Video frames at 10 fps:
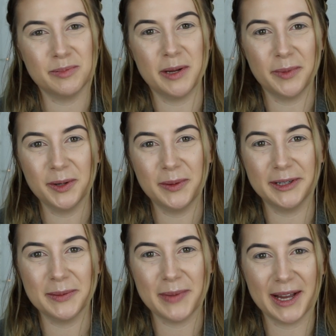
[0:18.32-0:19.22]
September.
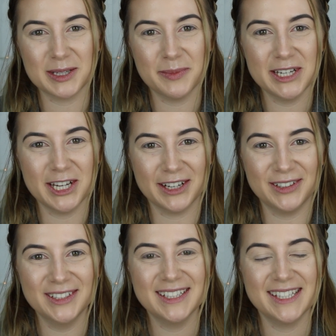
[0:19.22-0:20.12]
Welcome back to my
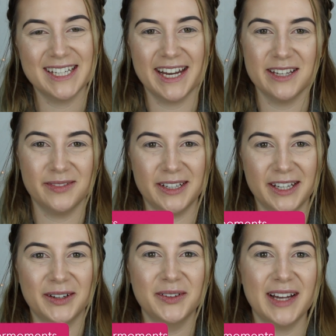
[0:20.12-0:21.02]
channel. Today's
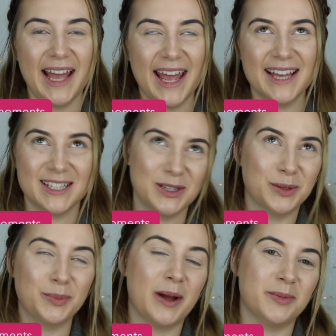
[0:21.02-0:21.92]
video, as you
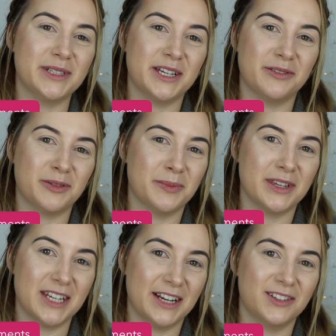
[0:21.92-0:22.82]
could probably tell from
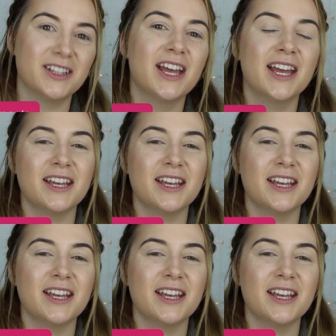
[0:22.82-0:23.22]
the title,